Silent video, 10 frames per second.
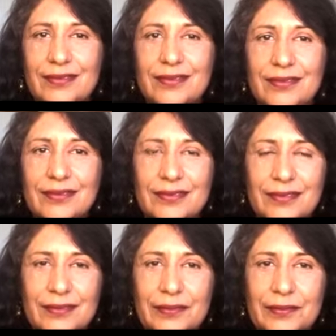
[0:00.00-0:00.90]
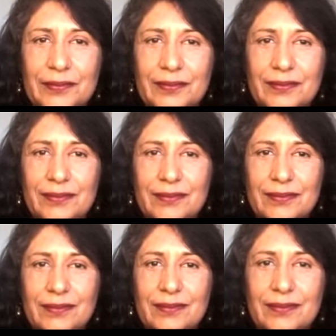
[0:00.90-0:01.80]

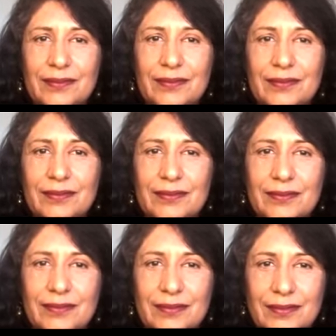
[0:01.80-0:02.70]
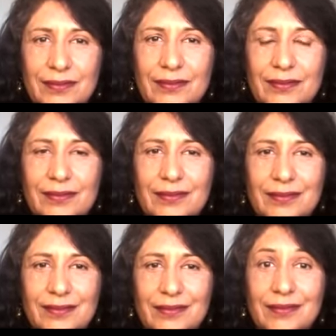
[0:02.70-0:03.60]

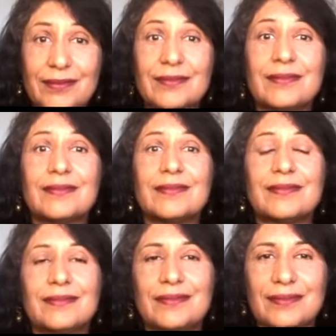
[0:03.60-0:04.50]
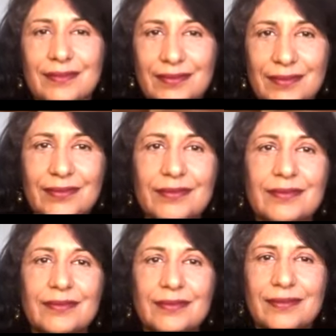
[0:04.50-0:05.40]

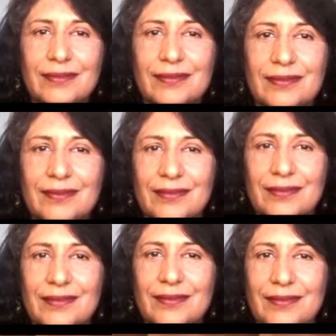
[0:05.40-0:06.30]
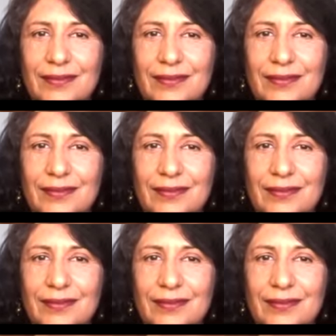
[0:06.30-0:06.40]
This person isn't speaking.